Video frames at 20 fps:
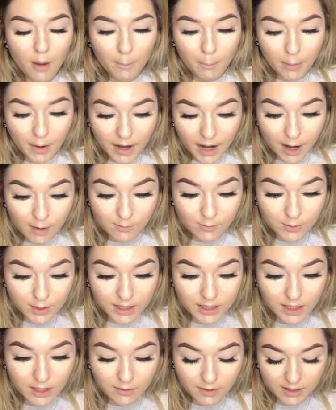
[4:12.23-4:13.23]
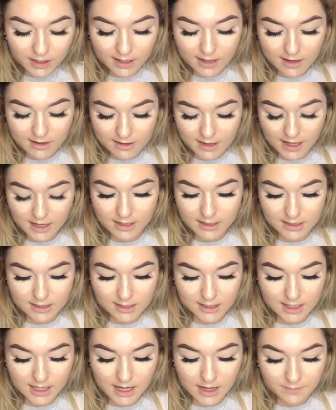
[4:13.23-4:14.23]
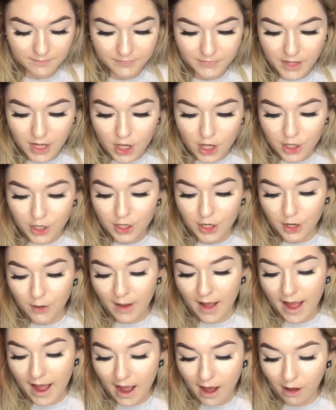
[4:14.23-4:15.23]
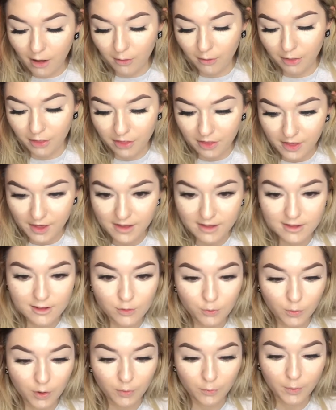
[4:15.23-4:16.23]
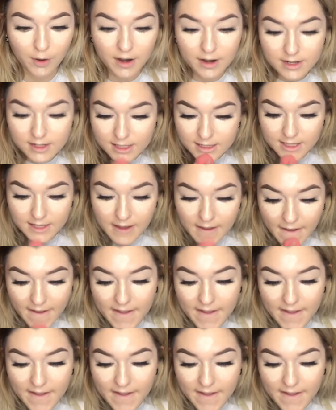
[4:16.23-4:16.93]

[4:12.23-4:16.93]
But I'm really, really excited to see, you know, how this one works.